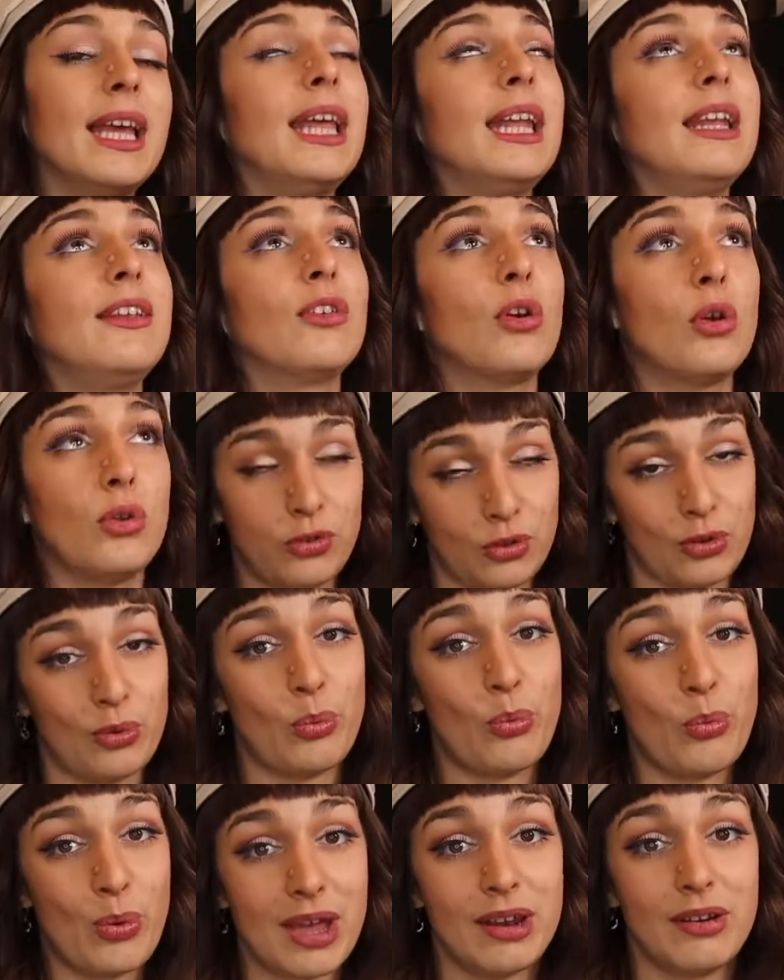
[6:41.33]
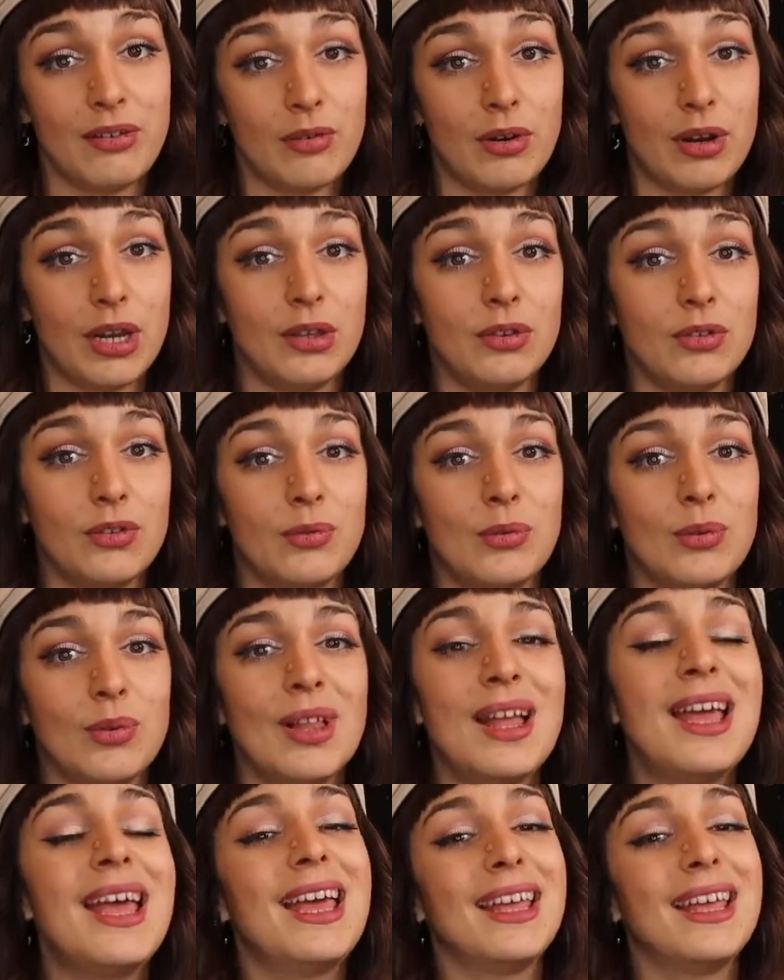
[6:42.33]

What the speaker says: It is also very useful.